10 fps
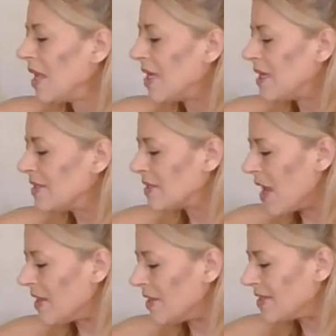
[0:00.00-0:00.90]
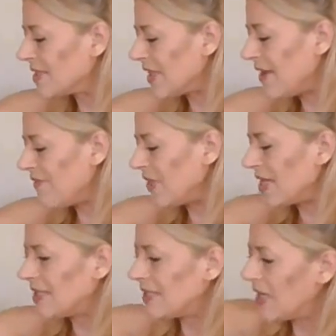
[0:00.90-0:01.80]
it is uh, the
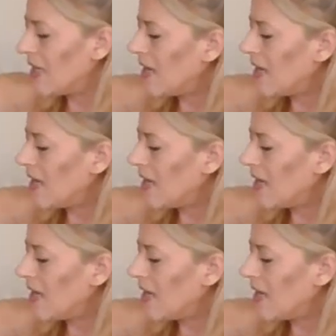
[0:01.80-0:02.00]
sleeveless.